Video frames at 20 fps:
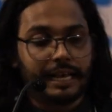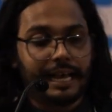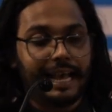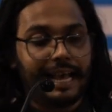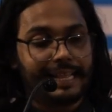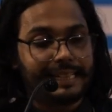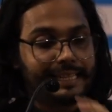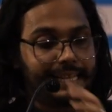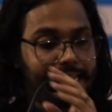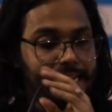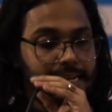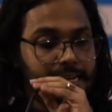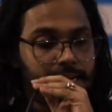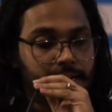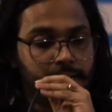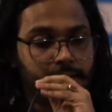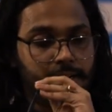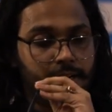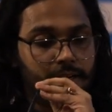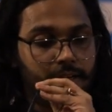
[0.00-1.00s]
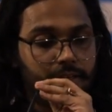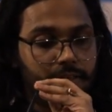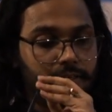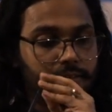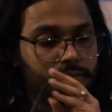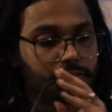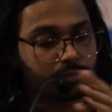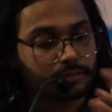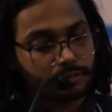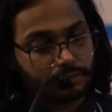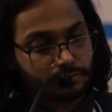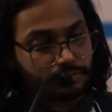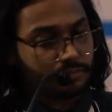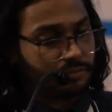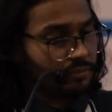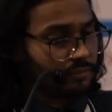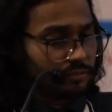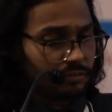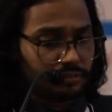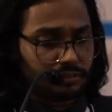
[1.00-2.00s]
And then
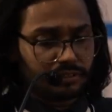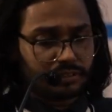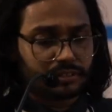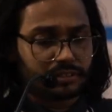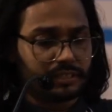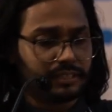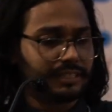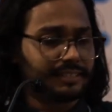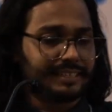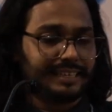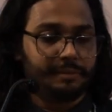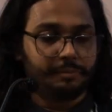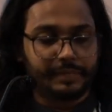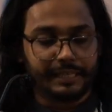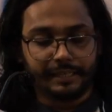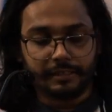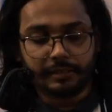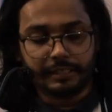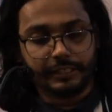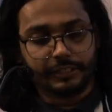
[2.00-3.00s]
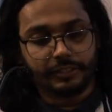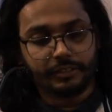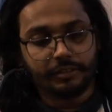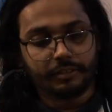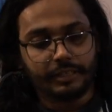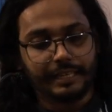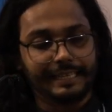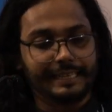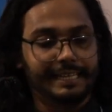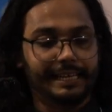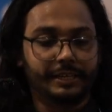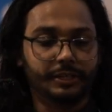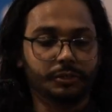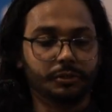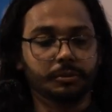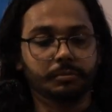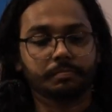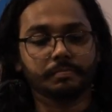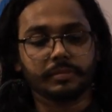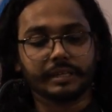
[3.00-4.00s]
this is the same thing here, and then
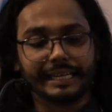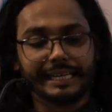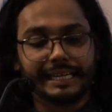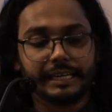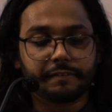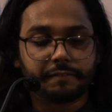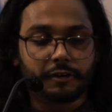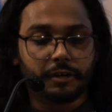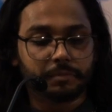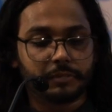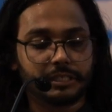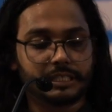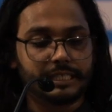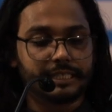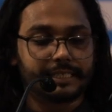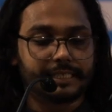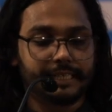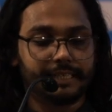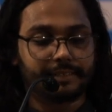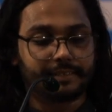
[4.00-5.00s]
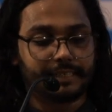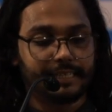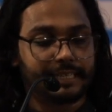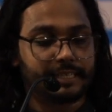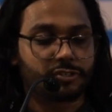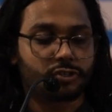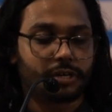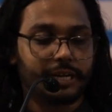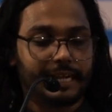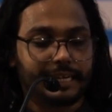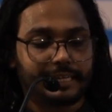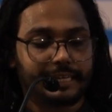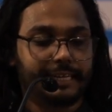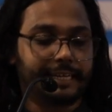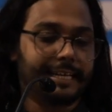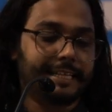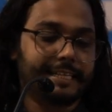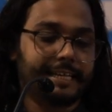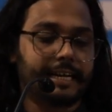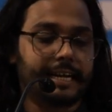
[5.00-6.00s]
you read from the GCS, extract it,
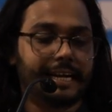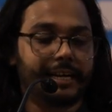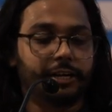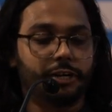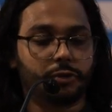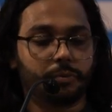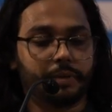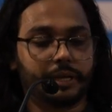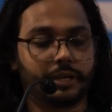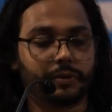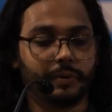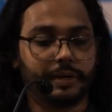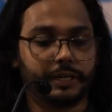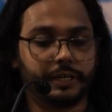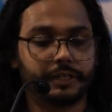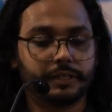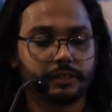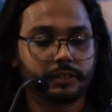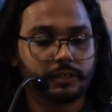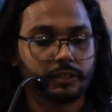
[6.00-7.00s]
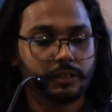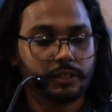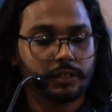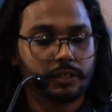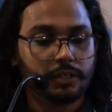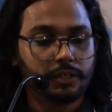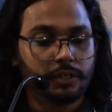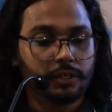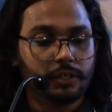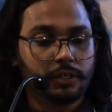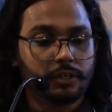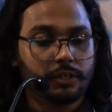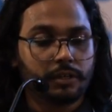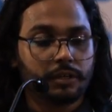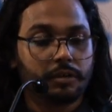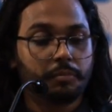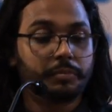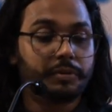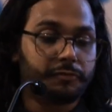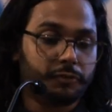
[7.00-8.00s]
and then write it to BigQuery.
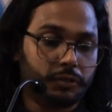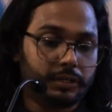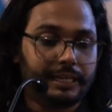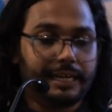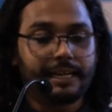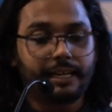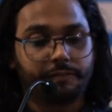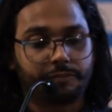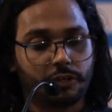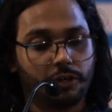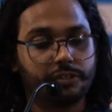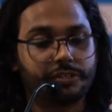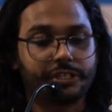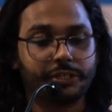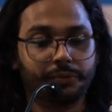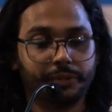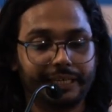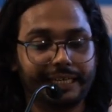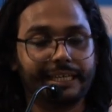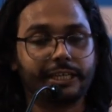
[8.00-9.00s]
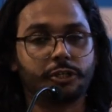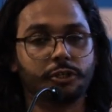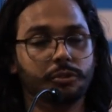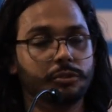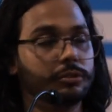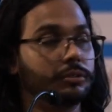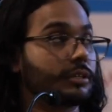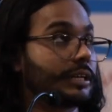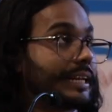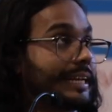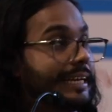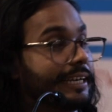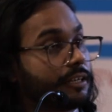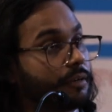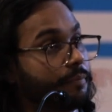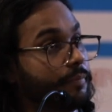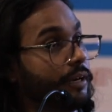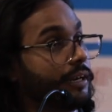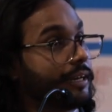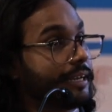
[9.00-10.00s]
Before that, of course, you need to create
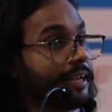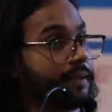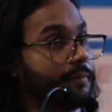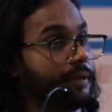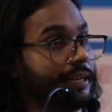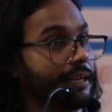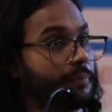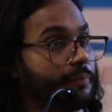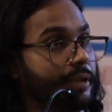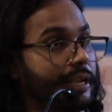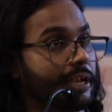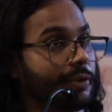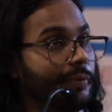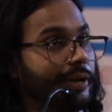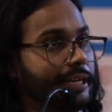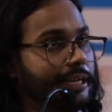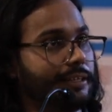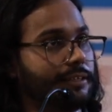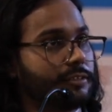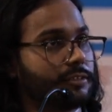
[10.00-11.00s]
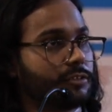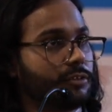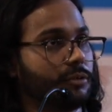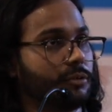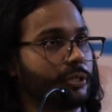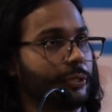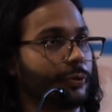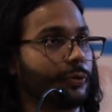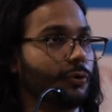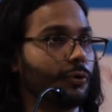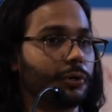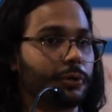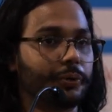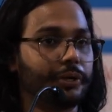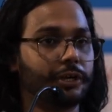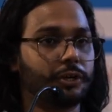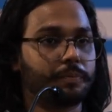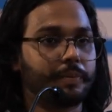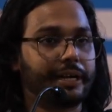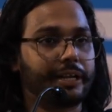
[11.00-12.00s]
a table in BigQuery. So you go to
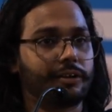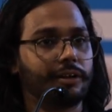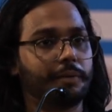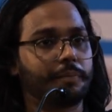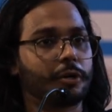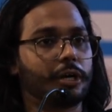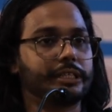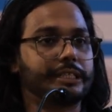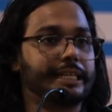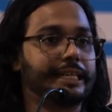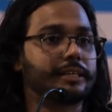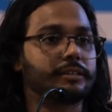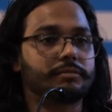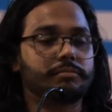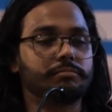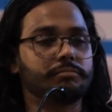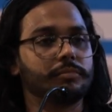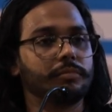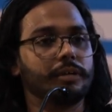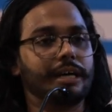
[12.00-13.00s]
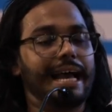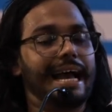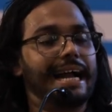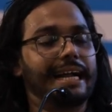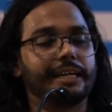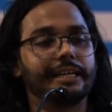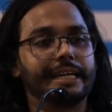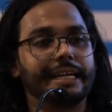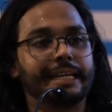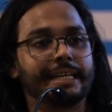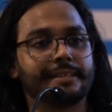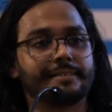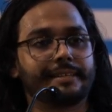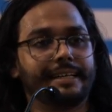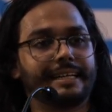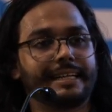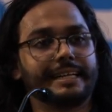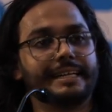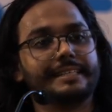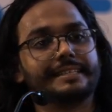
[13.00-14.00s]
your particular project, add a data
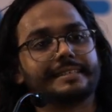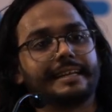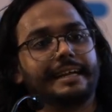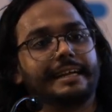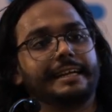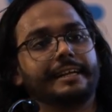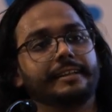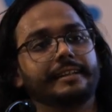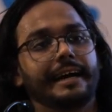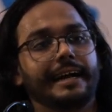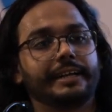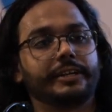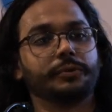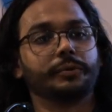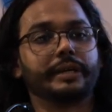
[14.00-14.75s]
set, and inside that you